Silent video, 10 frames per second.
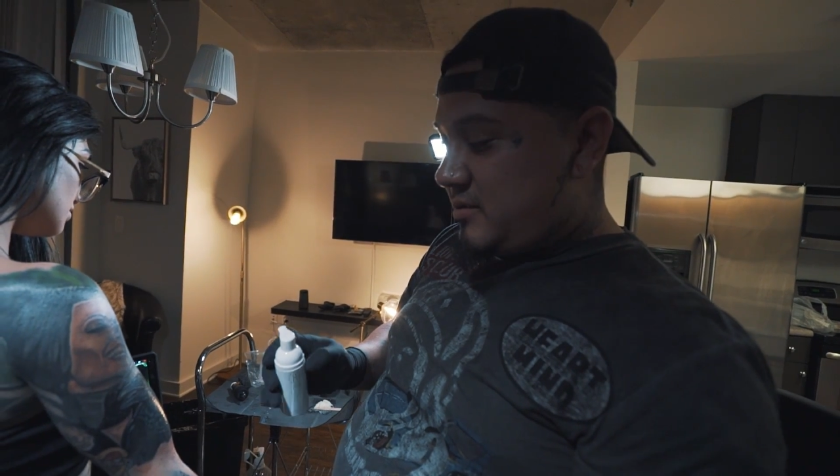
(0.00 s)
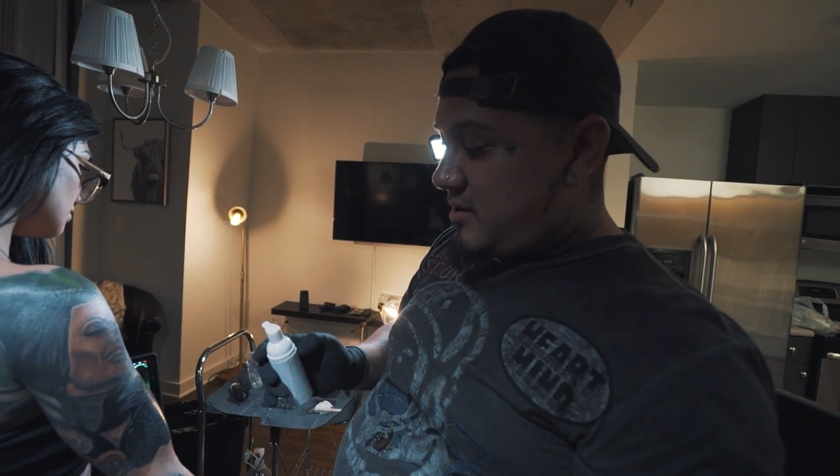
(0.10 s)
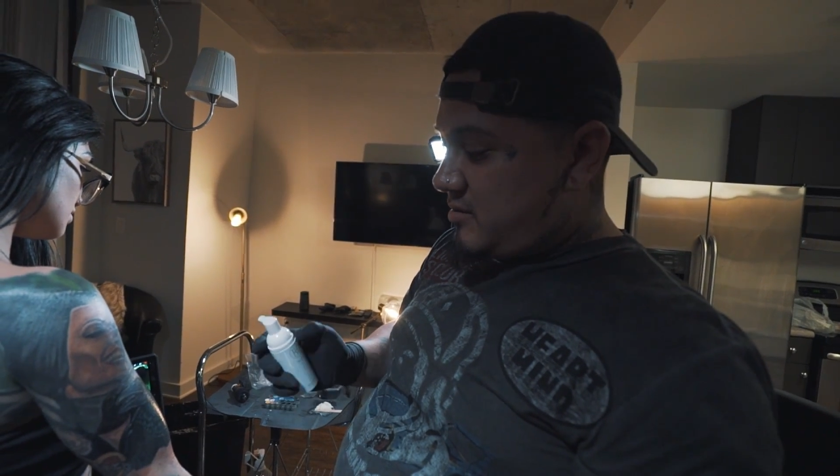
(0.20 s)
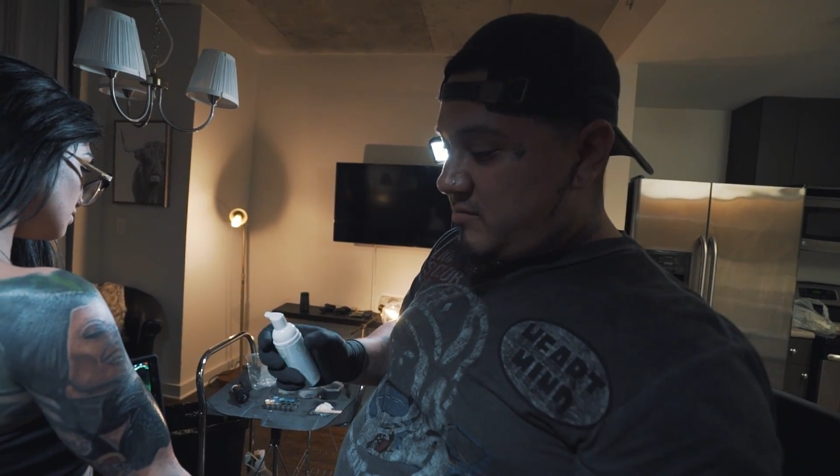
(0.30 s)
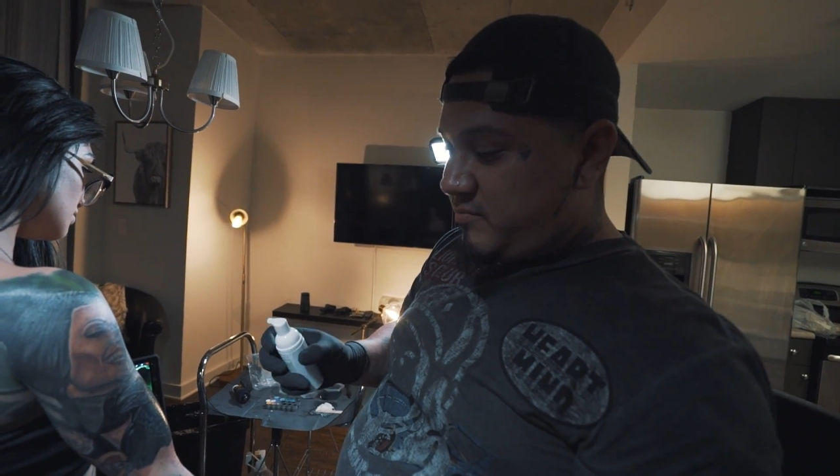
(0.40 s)

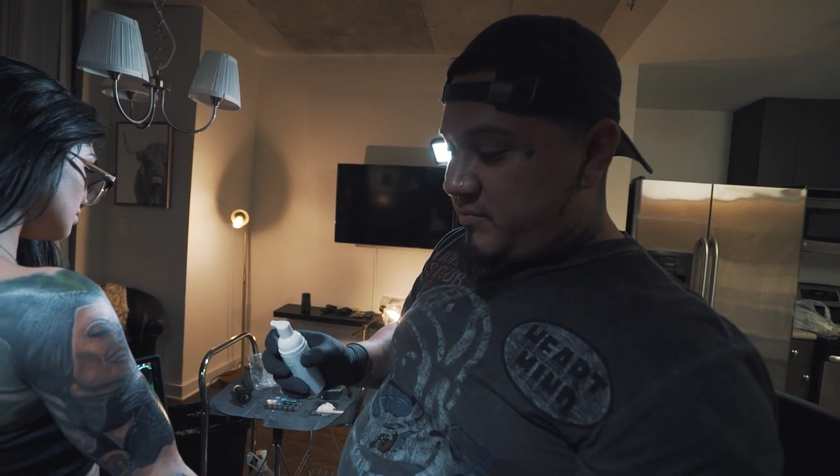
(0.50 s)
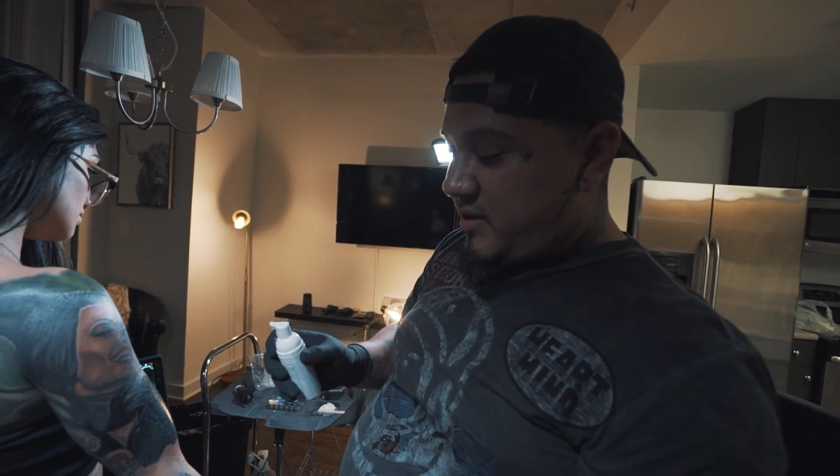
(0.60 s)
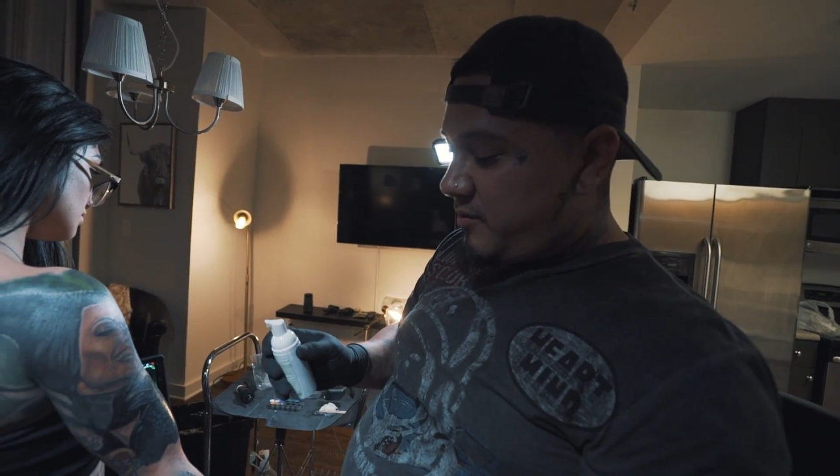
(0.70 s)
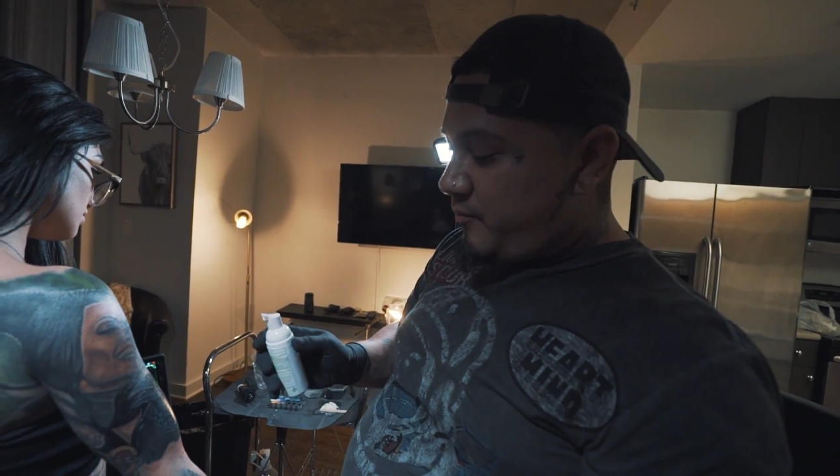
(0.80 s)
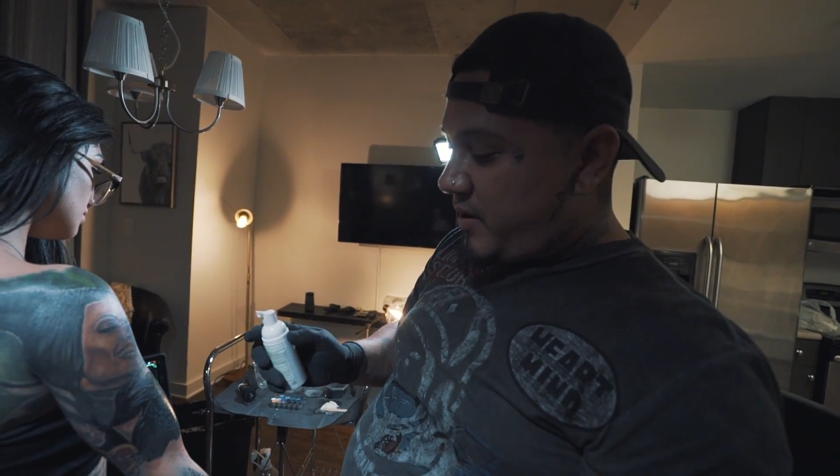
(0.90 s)
And
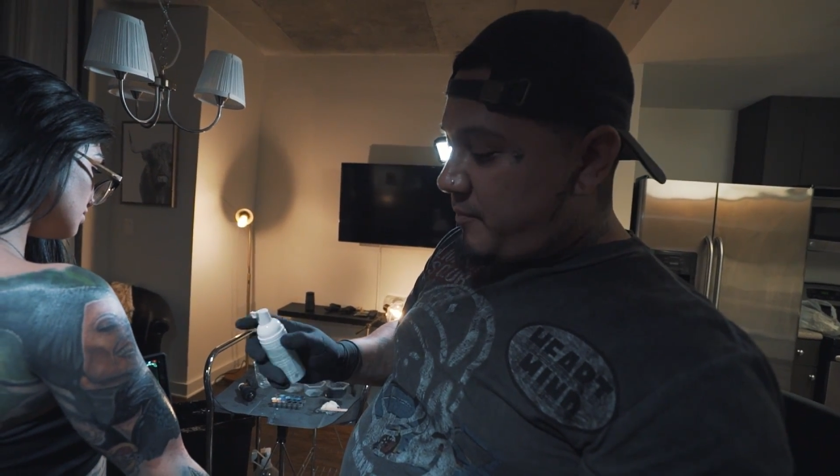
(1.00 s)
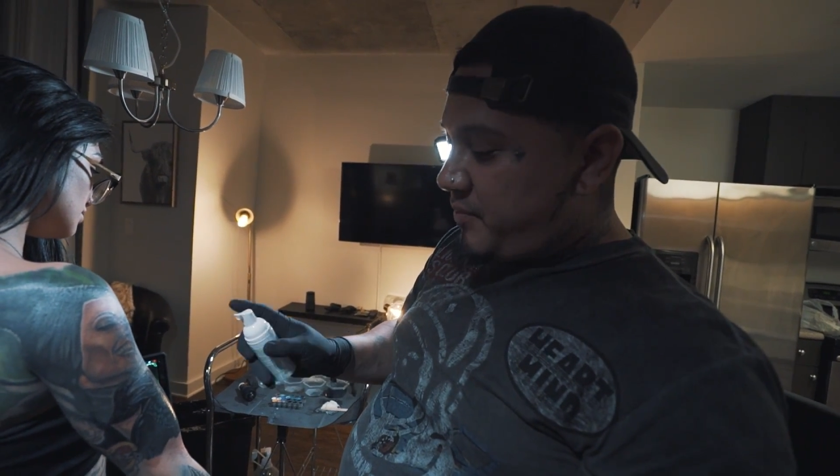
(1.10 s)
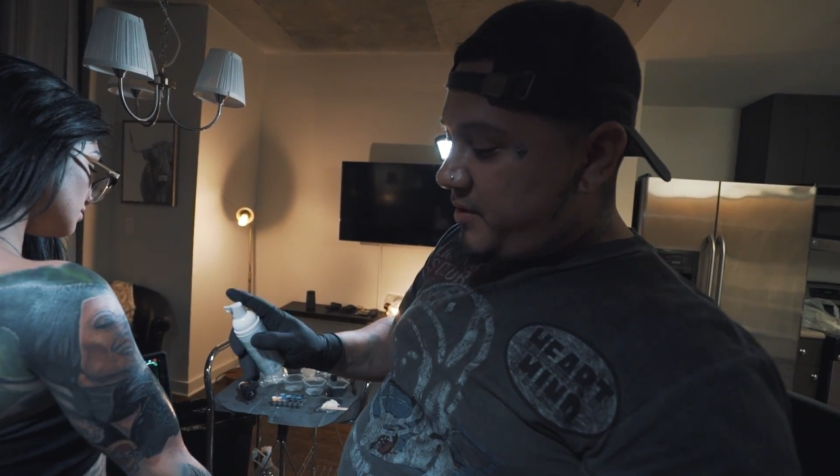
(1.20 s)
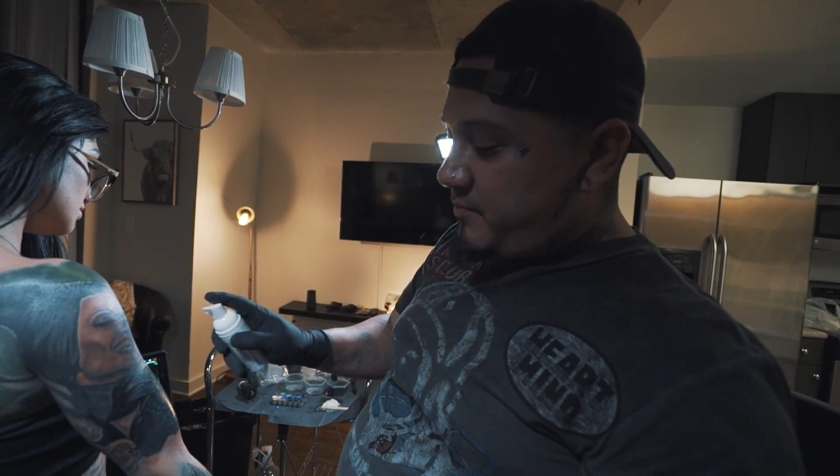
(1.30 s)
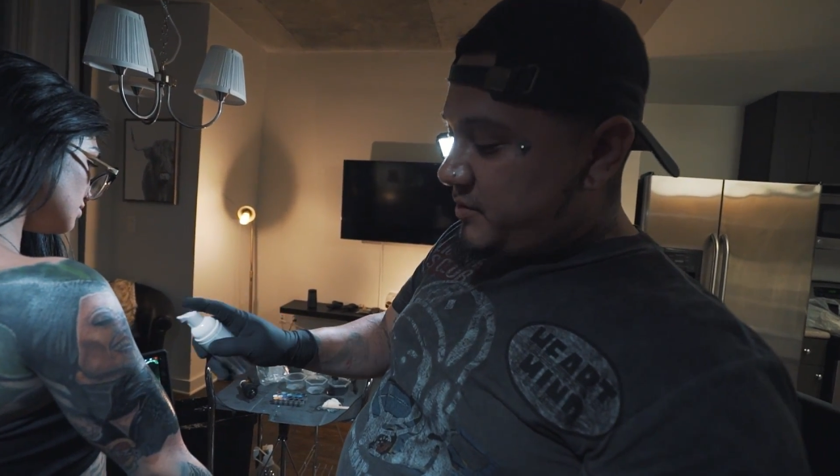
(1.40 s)
I
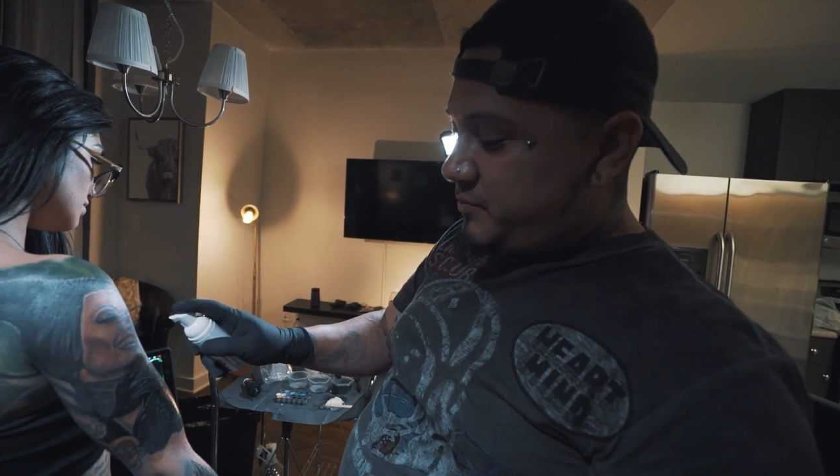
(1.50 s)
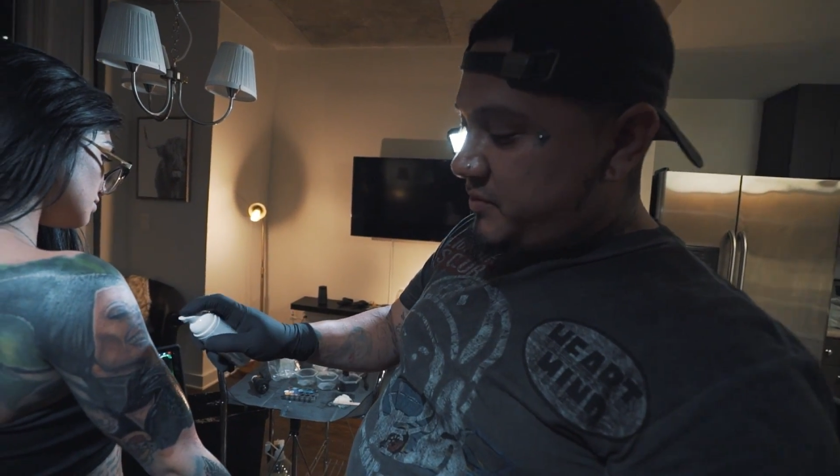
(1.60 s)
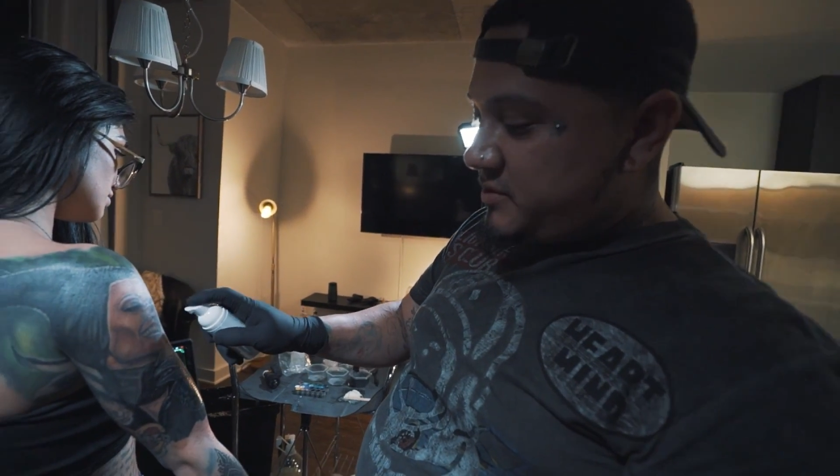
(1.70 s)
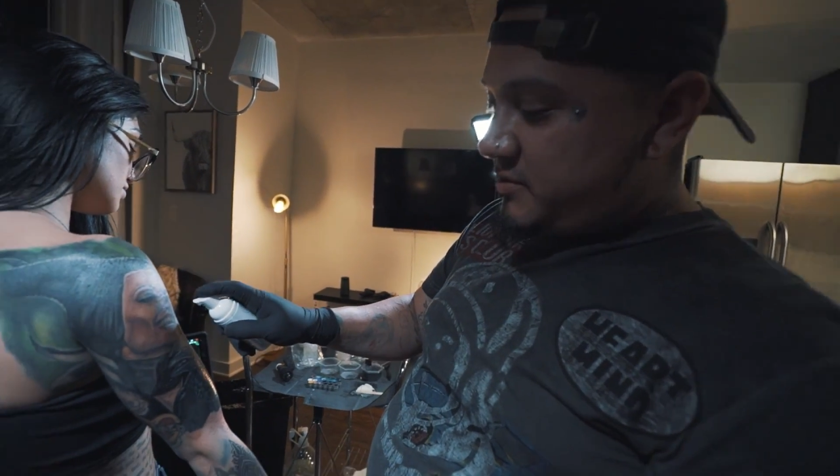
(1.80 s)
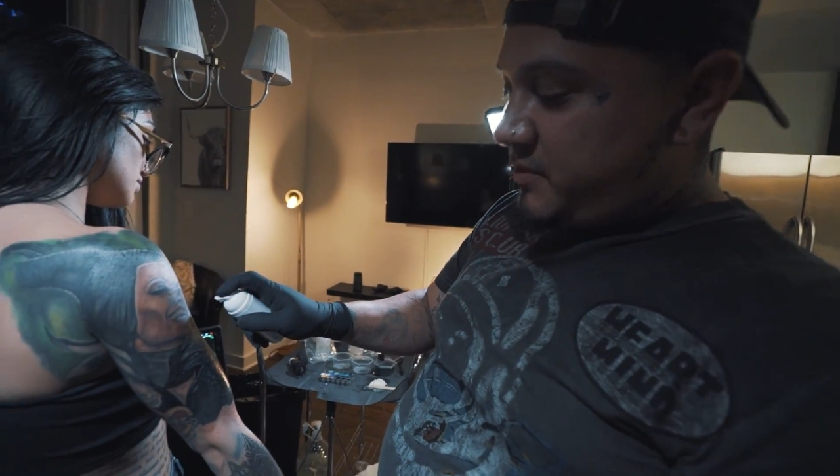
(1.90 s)
pretty much
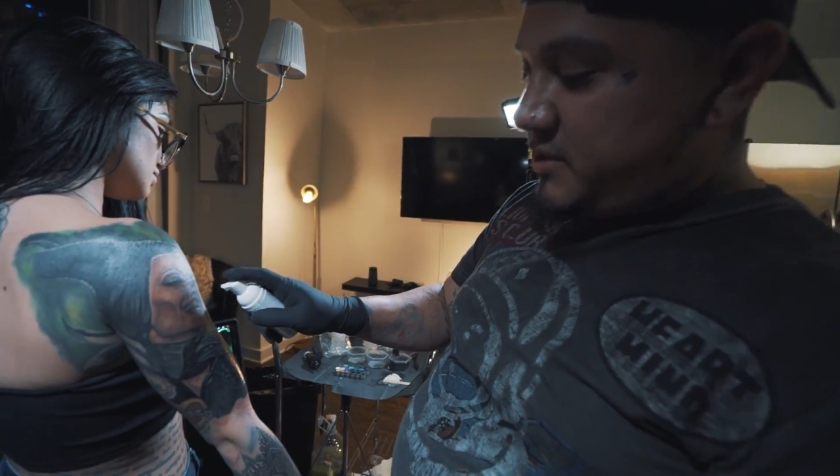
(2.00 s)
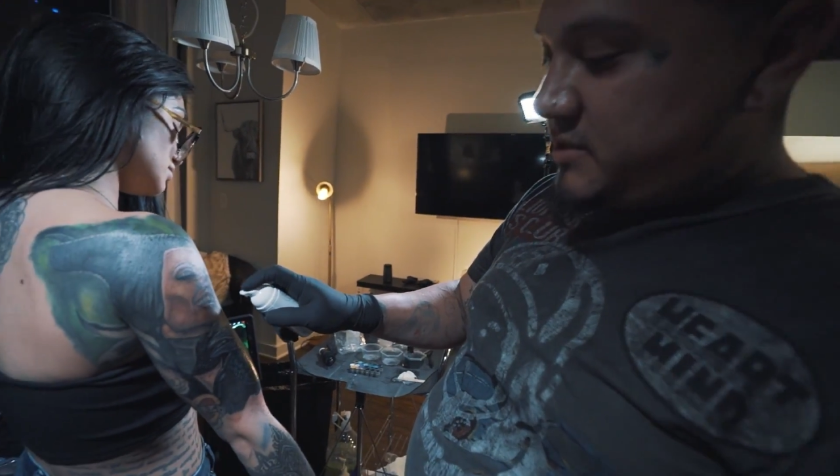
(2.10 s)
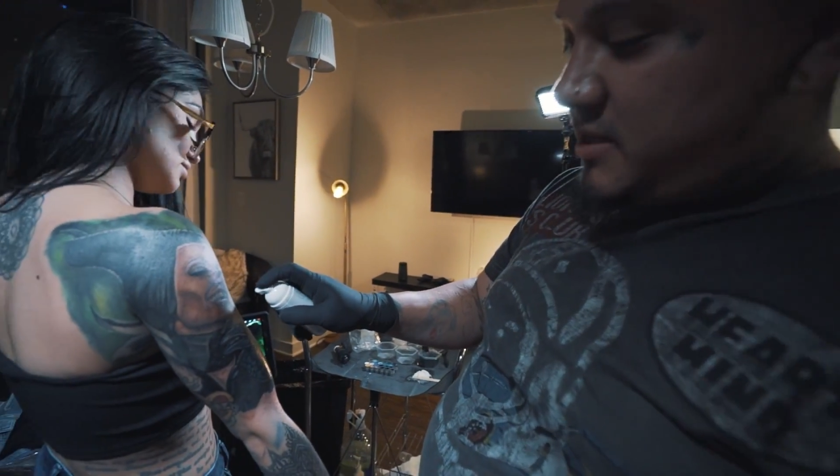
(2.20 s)
put some of this